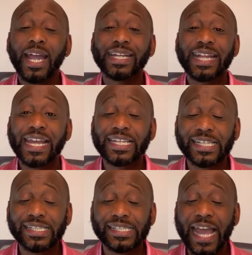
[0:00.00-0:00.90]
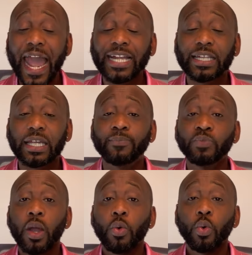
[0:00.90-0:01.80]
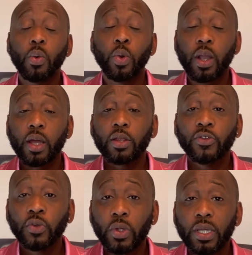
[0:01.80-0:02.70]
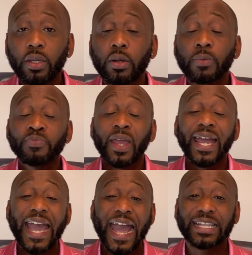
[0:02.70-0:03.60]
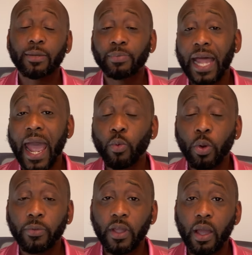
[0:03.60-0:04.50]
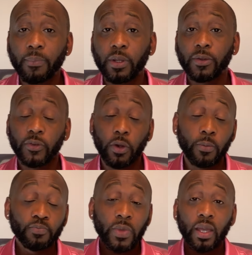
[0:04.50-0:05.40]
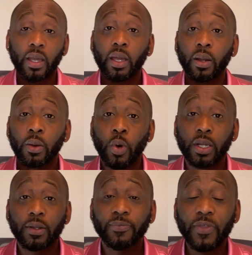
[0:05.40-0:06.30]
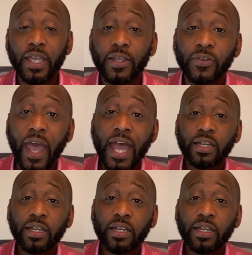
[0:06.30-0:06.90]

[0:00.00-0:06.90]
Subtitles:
and that is exactly what we're going to do here at the Black Wealth Company. So one of the things I